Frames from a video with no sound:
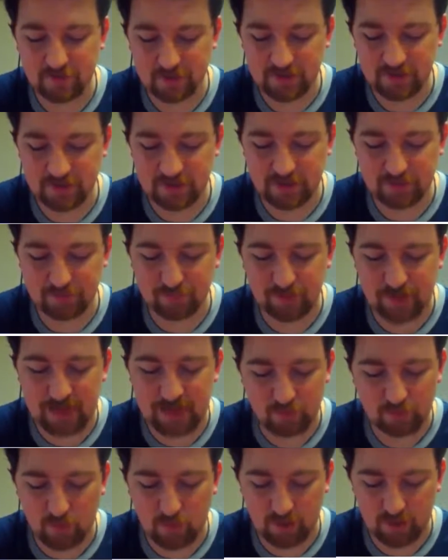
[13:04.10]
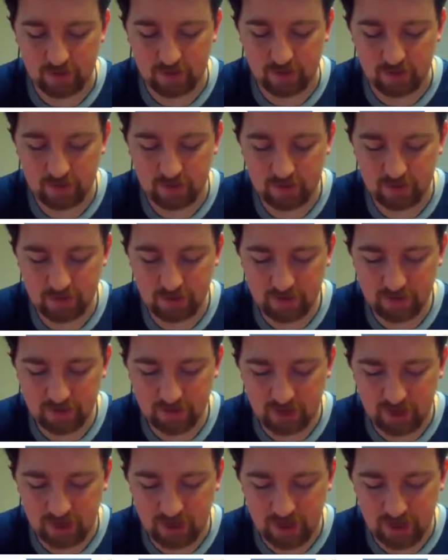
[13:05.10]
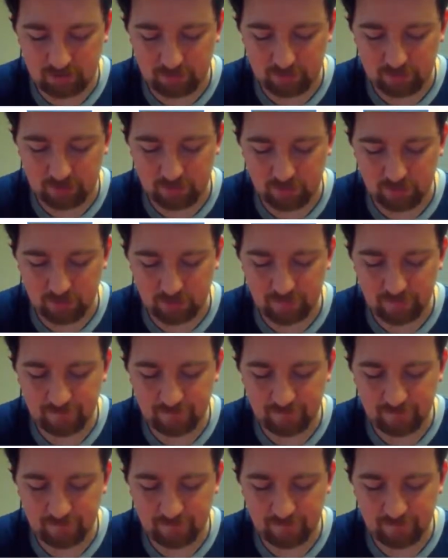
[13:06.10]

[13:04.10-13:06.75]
which is the Blackwater anomaly one.